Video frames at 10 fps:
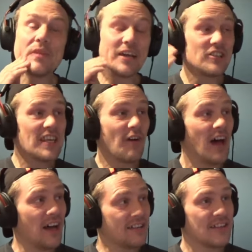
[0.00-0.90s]
I just have a
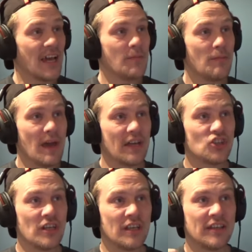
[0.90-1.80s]
hard time
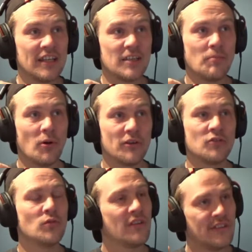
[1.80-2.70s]
imagining that a
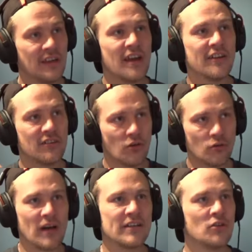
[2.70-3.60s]
person who's a singer, a
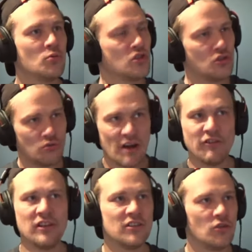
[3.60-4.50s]
songwriter, who's
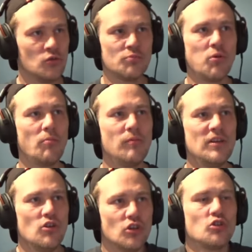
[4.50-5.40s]
traveled, you know, who's probably
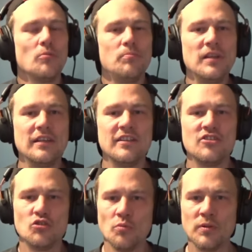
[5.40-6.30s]
not completely
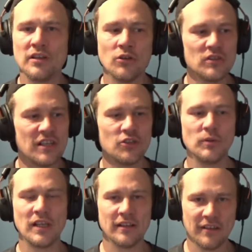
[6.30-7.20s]
stupid, looks at a
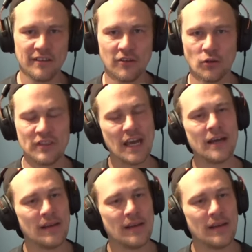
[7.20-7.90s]
tweet like this and goes, yeah,